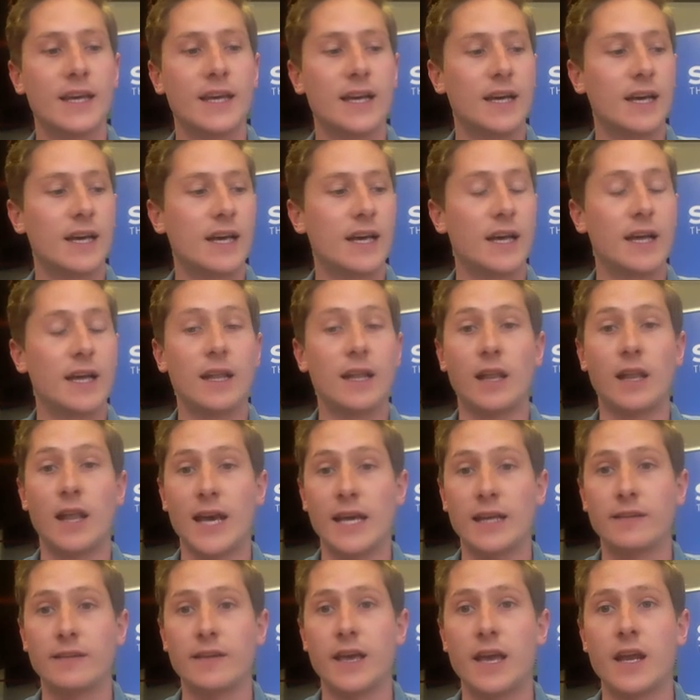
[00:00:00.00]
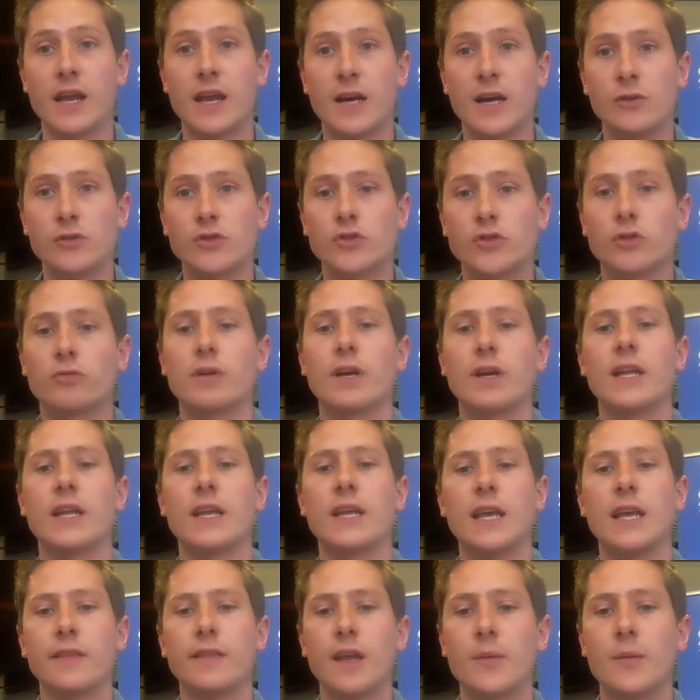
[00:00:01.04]
like they announced
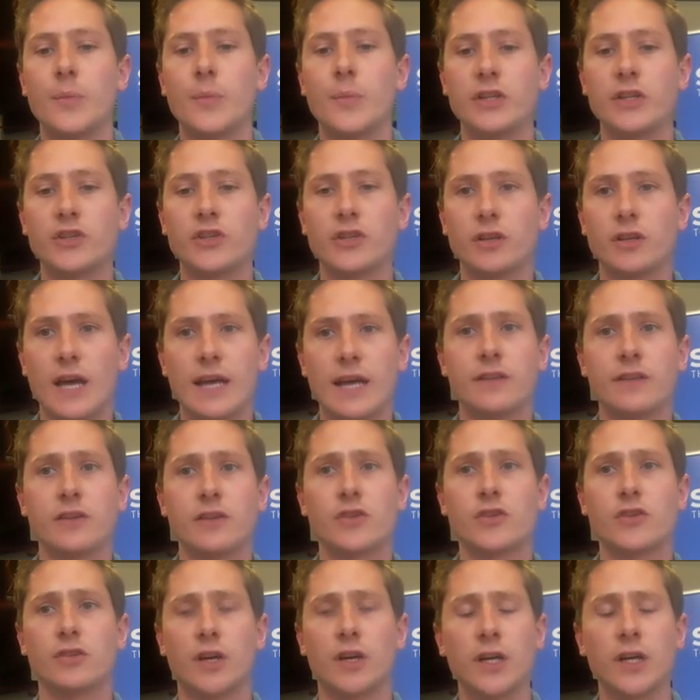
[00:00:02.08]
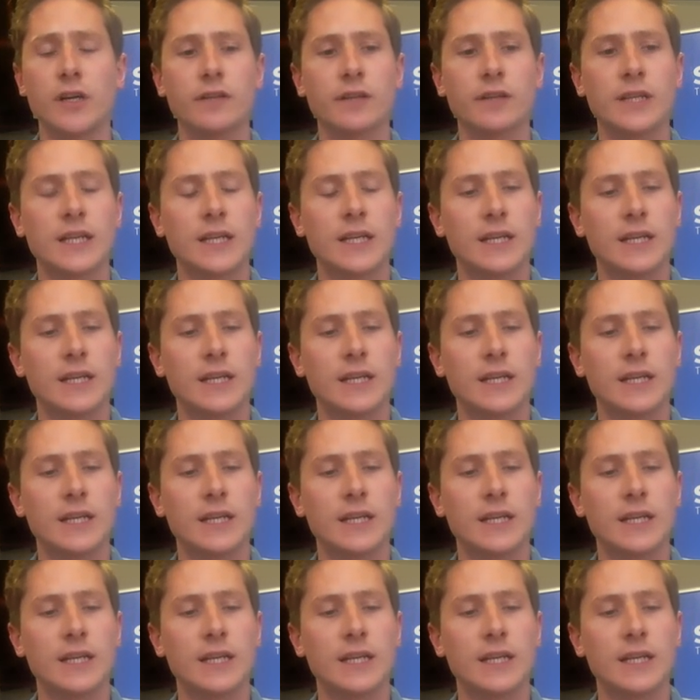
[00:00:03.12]
already in their pitch at the start,